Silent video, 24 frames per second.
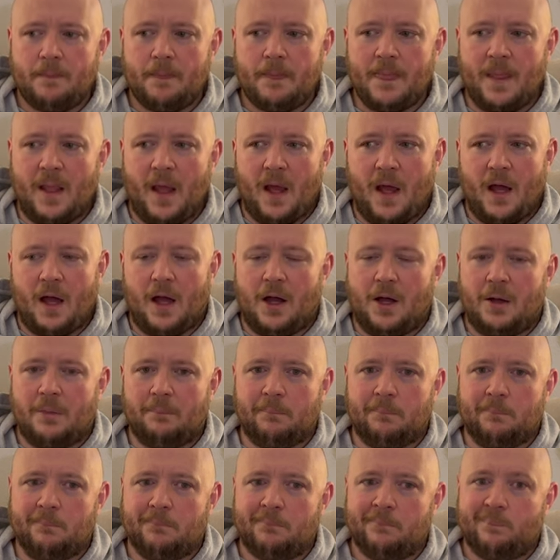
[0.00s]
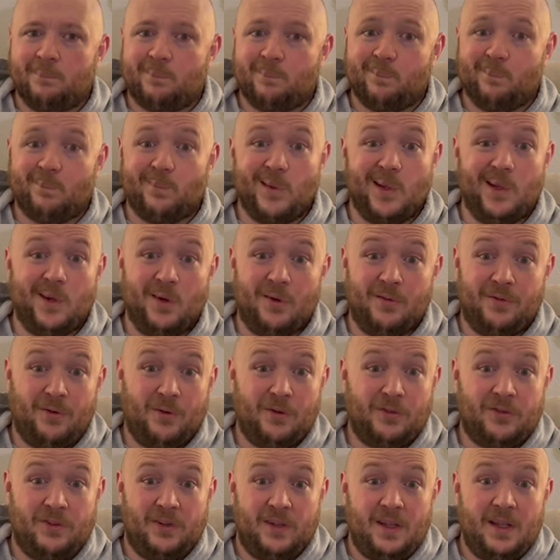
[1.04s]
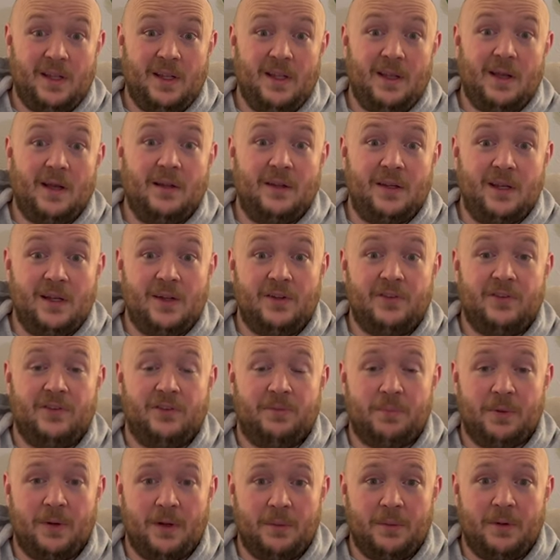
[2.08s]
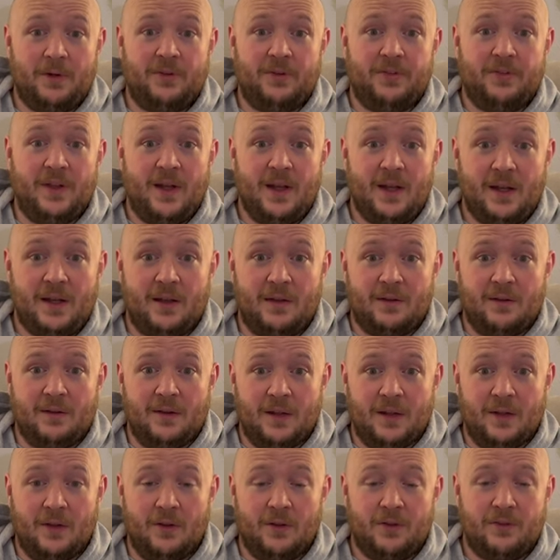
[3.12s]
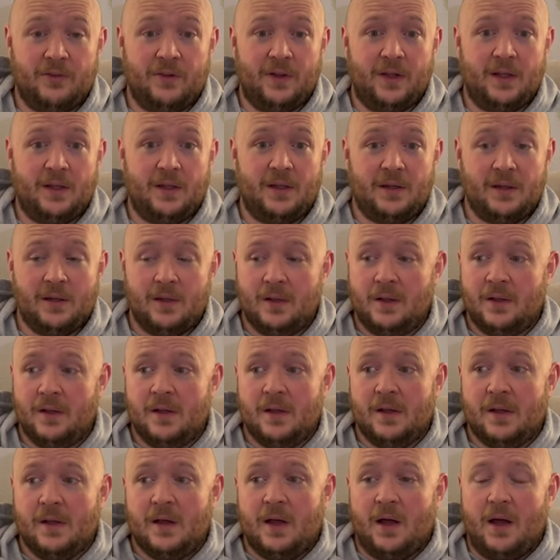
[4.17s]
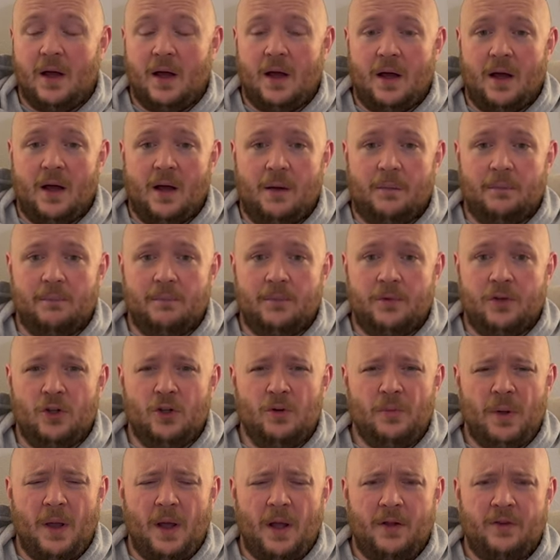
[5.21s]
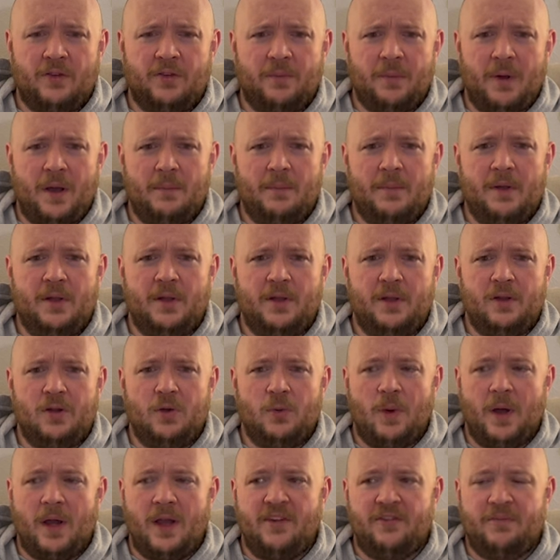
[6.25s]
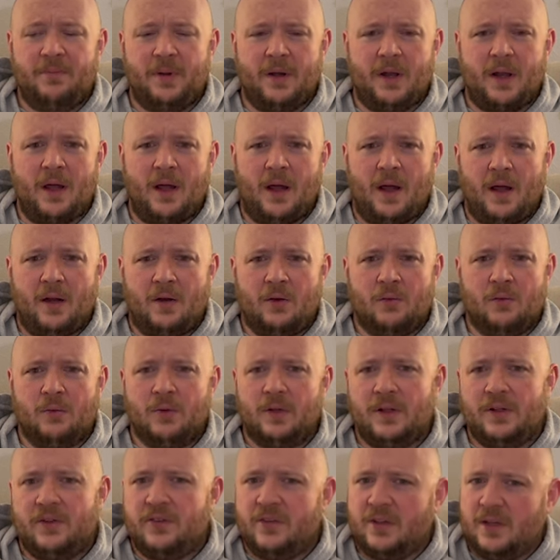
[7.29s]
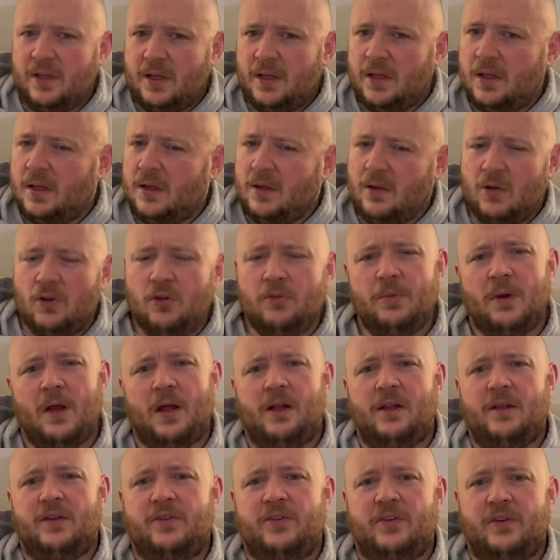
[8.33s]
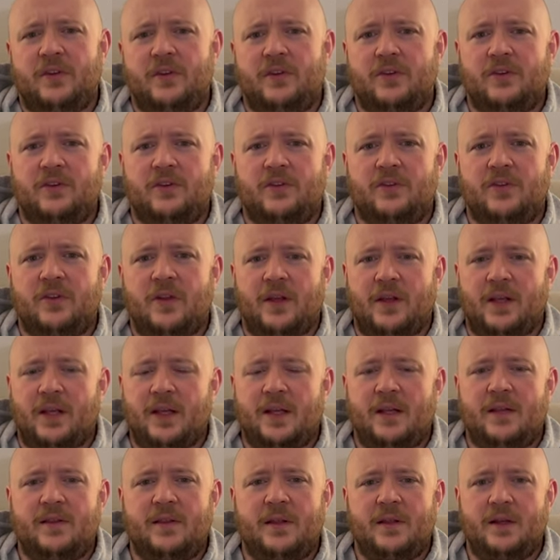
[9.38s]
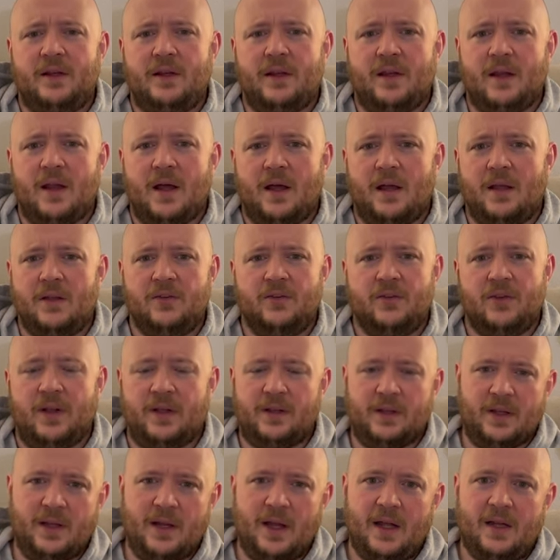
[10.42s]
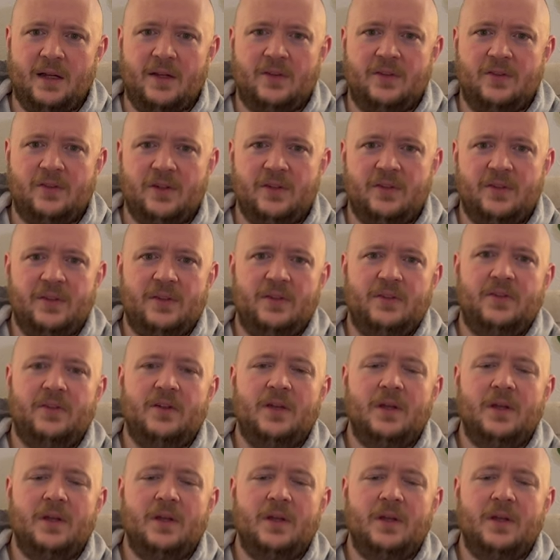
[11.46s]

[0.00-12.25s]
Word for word: Um, you know, unfortunately, Adidas is pretty much dead, it looks like. Um, new Balance might be the new wave, but I don't really see New Balances like anything nice like the '90s,